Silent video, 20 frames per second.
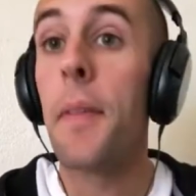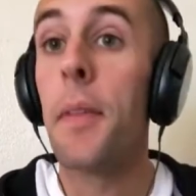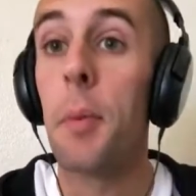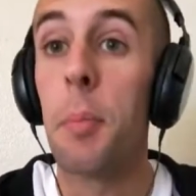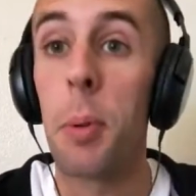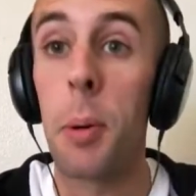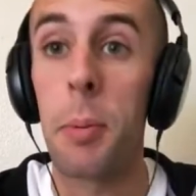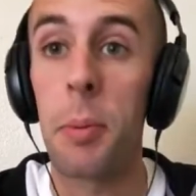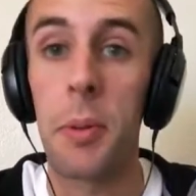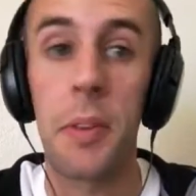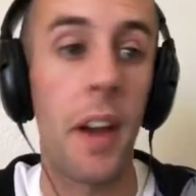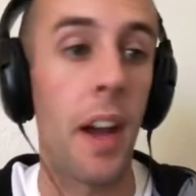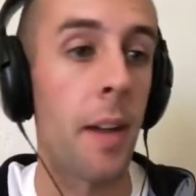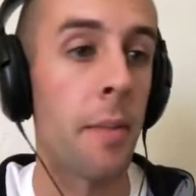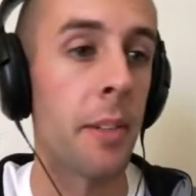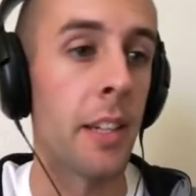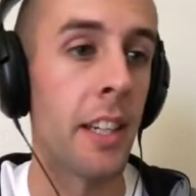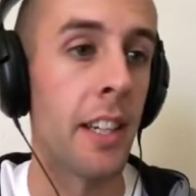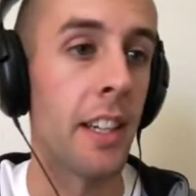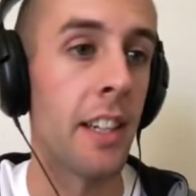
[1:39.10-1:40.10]
the purple
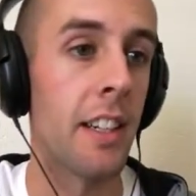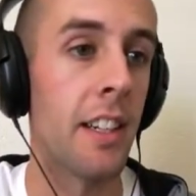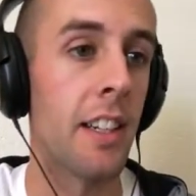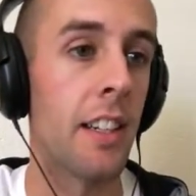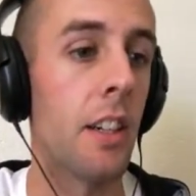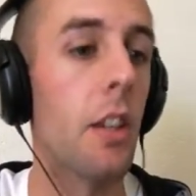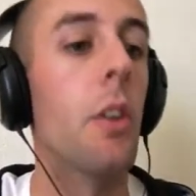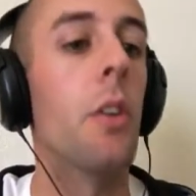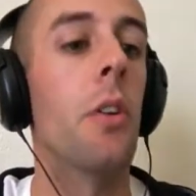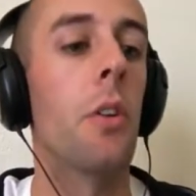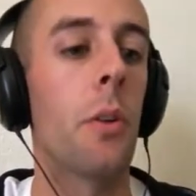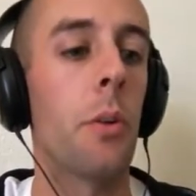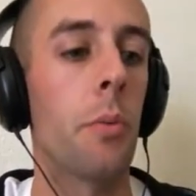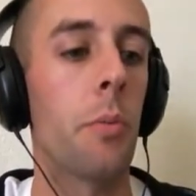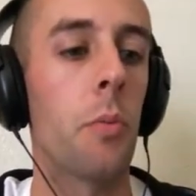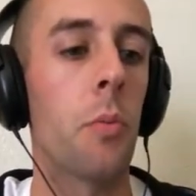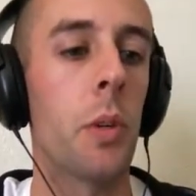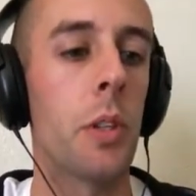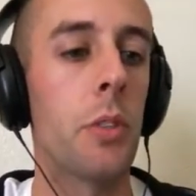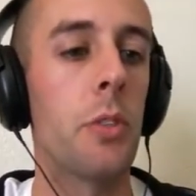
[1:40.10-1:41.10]
timing, or
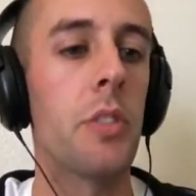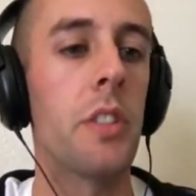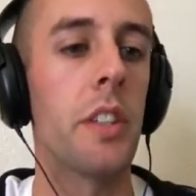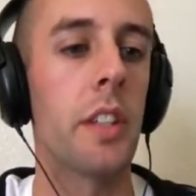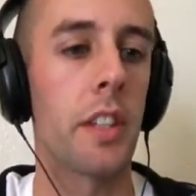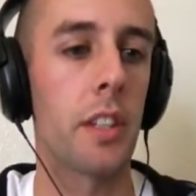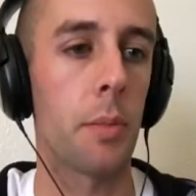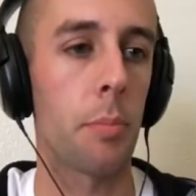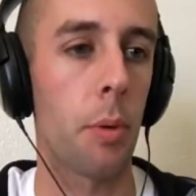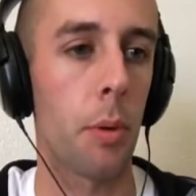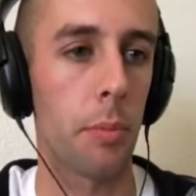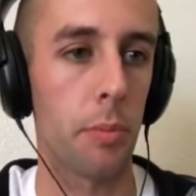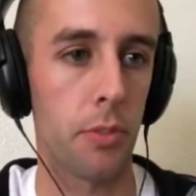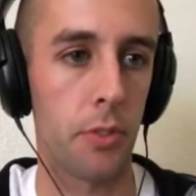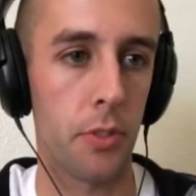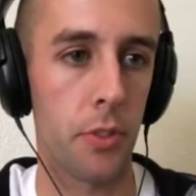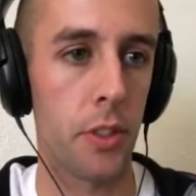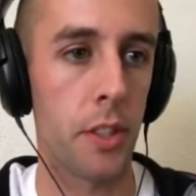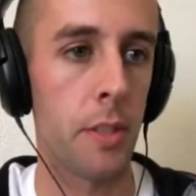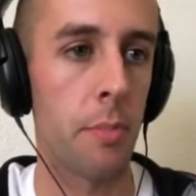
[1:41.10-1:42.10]
when you see like the purple
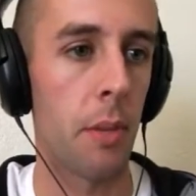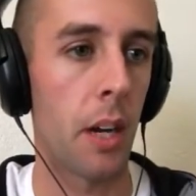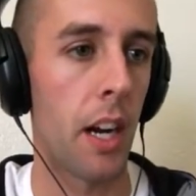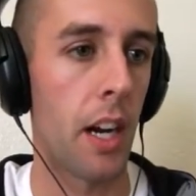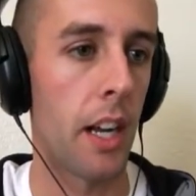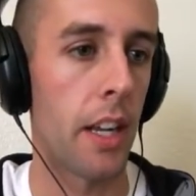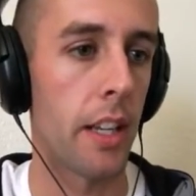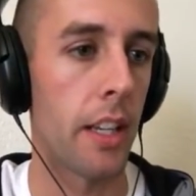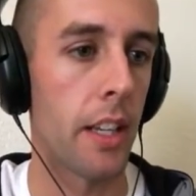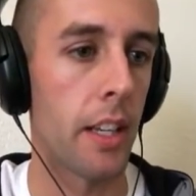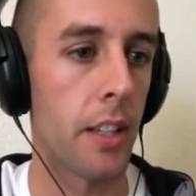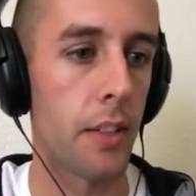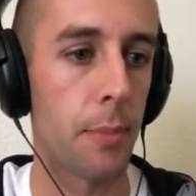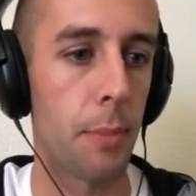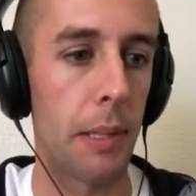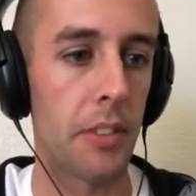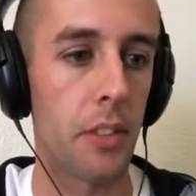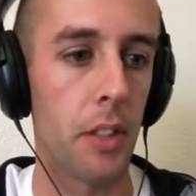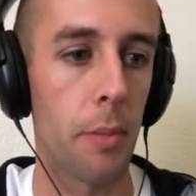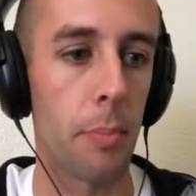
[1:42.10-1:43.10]
stream behind it, it's
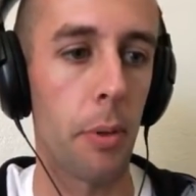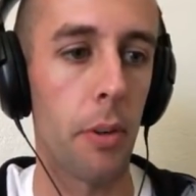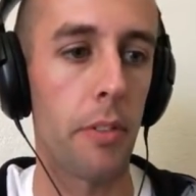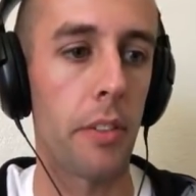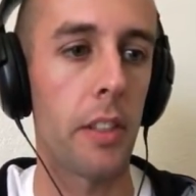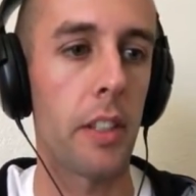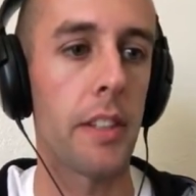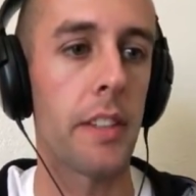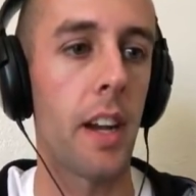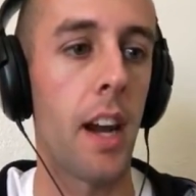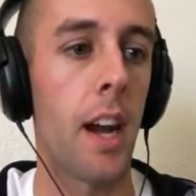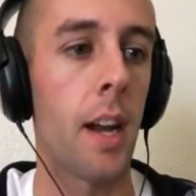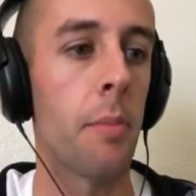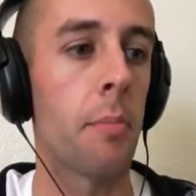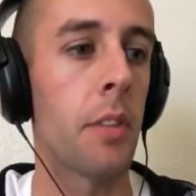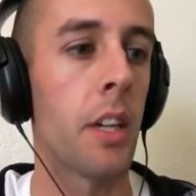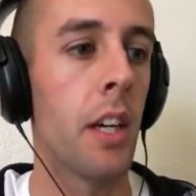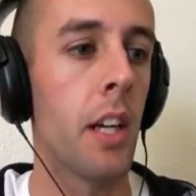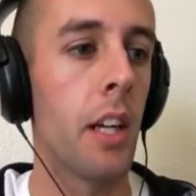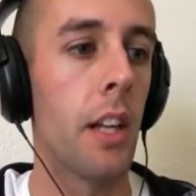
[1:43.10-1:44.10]
basically a perfectly
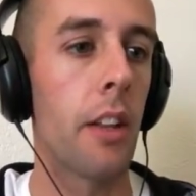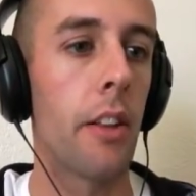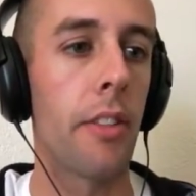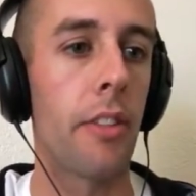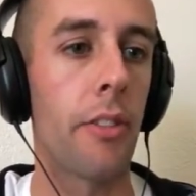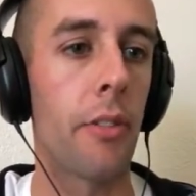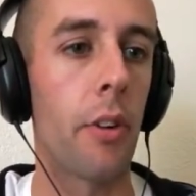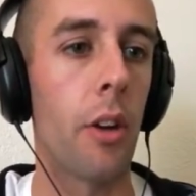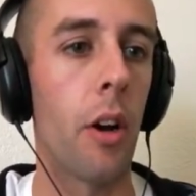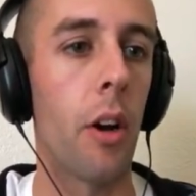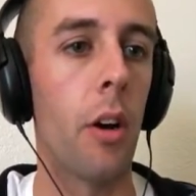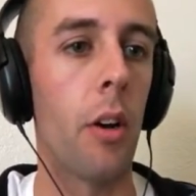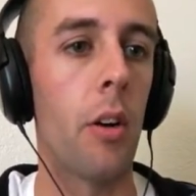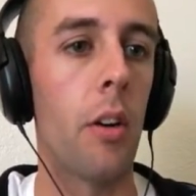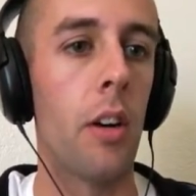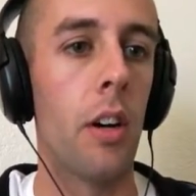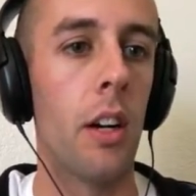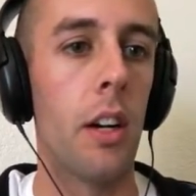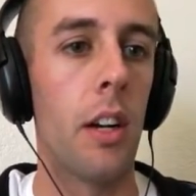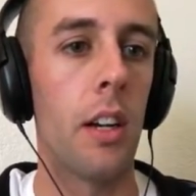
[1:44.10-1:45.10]
timed
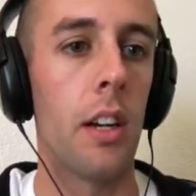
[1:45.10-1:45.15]
throw.